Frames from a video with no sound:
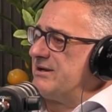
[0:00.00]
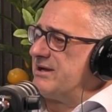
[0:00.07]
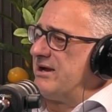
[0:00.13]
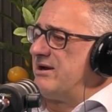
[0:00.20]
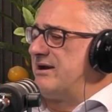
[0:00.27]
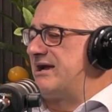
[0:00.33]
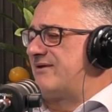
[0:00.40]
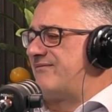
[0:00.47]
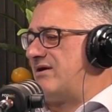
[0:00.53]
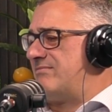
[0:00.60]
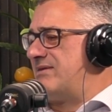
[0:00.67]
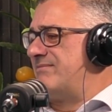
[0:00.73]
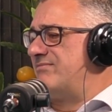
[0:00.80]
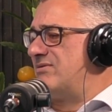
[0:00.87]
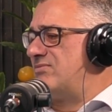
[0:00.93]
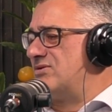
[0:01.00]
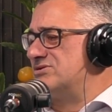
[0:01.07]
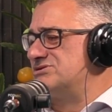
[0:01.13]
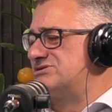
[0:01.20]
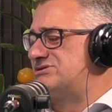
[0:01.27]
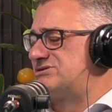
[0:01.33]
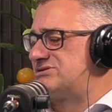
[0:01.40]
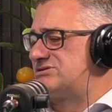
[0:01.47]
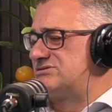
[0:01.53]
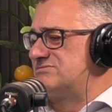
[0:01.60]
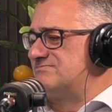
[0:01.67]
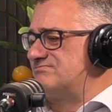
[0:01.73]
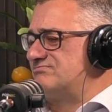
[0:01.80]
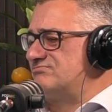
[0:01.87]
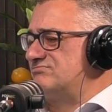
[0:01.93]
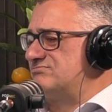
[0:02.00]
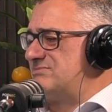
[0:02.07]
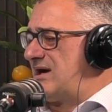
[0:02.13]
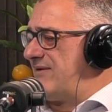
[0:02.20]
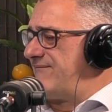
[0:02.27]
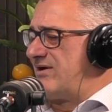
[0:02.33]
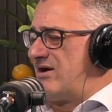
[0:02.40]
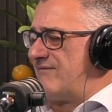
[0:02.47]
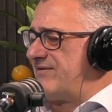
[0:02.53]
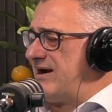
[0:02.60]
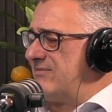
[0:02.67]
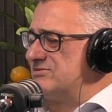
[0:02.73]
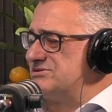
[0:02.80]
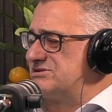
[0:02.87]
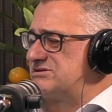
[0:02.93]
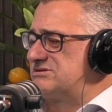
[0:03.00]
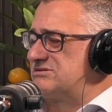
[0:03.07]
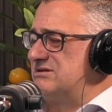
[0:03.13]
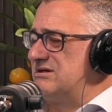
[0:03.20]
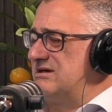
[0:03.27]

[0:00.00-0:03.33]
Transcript: Then the next thing I remember was, the only thing after that was